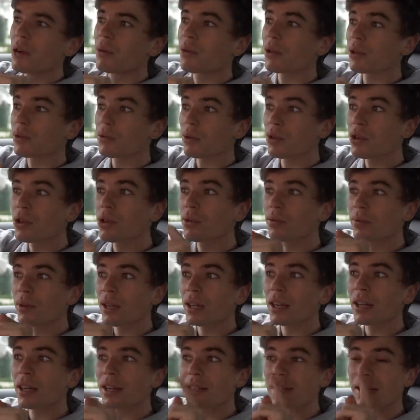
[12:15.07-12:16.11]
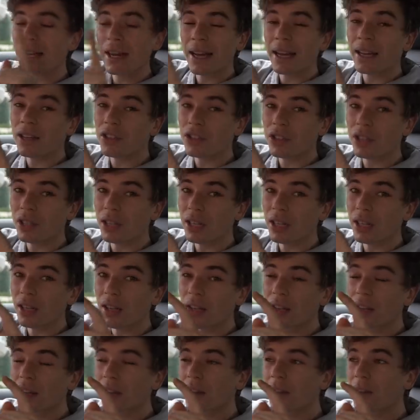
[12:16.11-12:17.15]
Whereas when you realize,
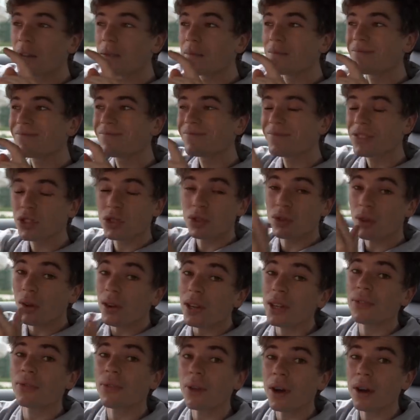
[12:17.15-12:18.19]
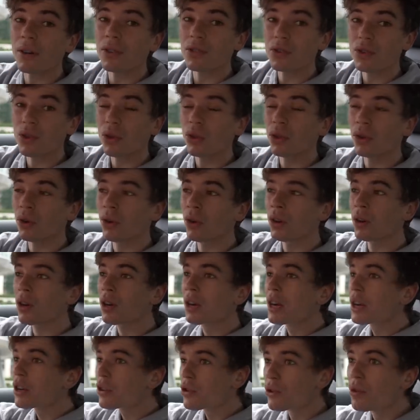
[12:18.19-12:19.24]
actually, it's not as far as you thought,
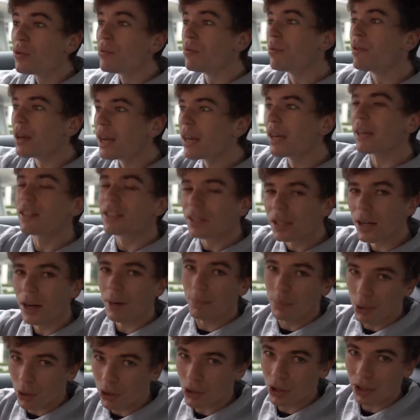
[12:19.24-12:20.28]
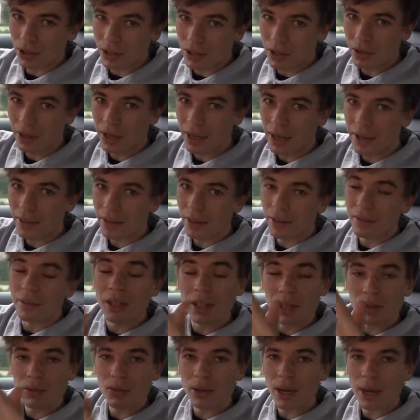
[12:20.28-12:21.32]
you really start pushing till you get there.
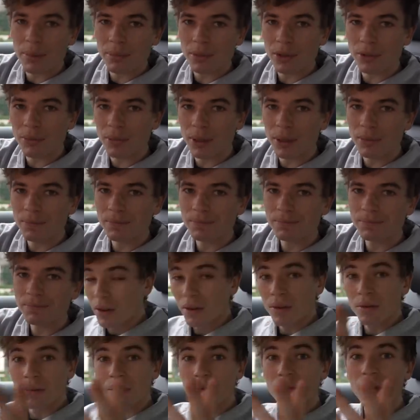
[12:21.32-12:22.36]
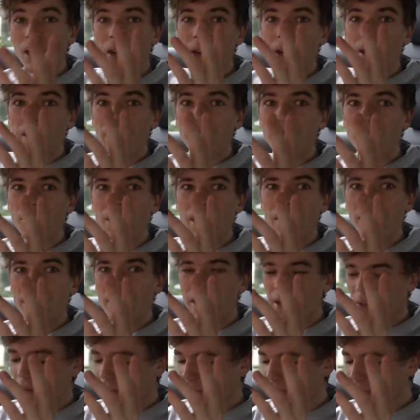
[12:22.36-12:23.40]
And that's what happened to me. Right, I think we'll end
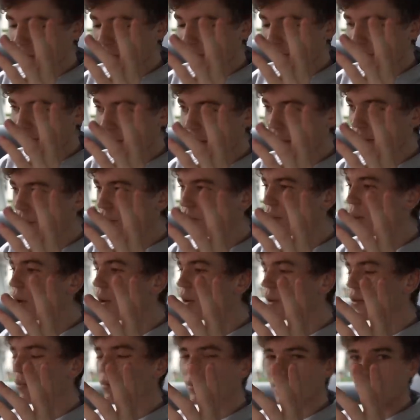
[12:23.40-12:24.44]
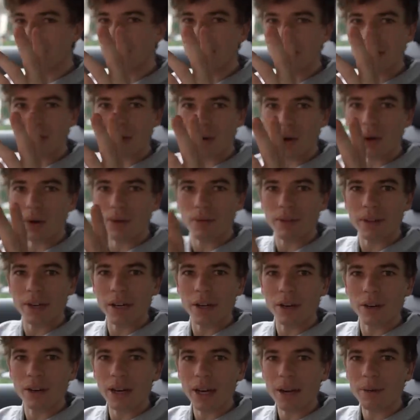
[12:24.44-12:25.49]
there because that was long. This is a long
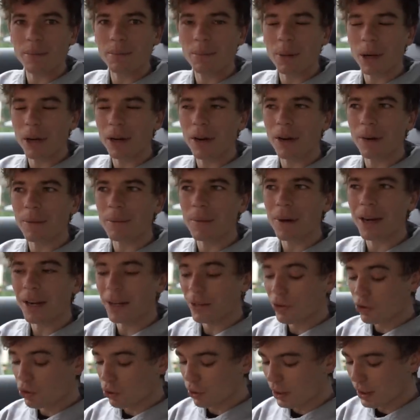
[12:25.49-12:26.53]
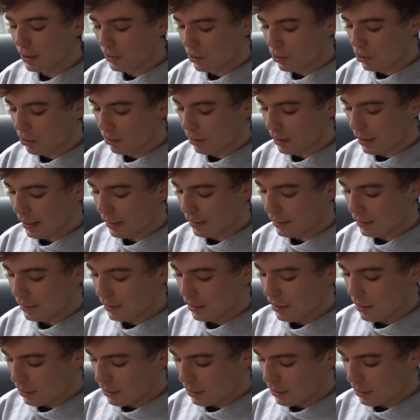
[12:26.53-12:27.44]
video now. But I enjoy these Q&As.